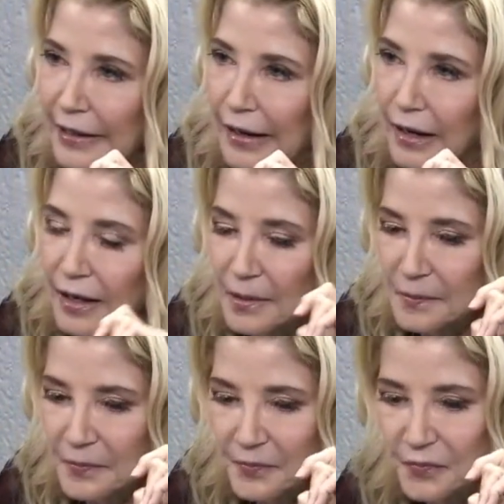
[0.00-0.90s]

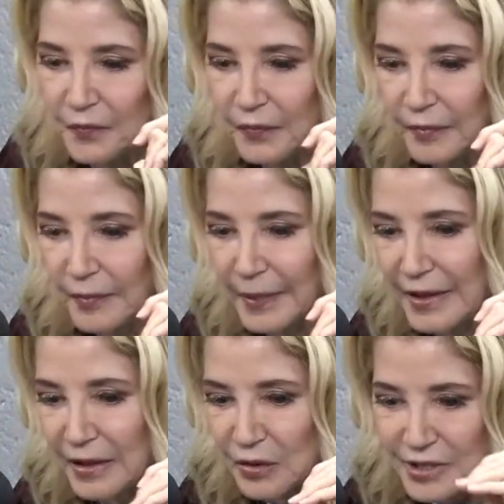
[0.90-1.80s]

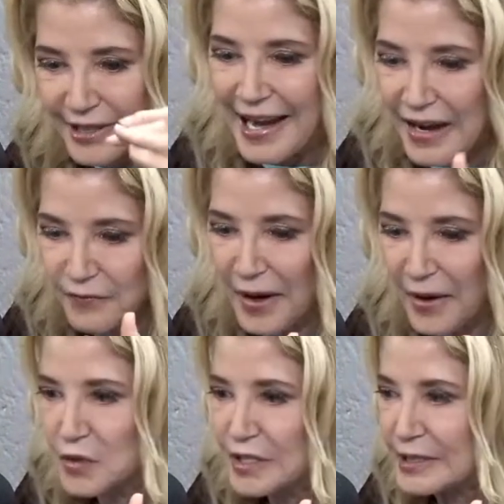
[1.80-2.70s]
It's like I have my
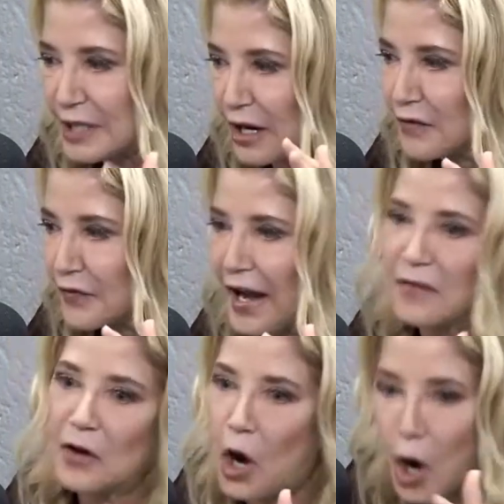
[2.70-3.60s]
own stuff. I
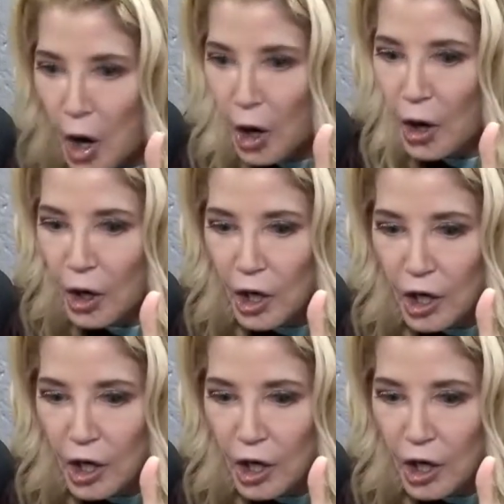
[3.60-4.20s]
have a car.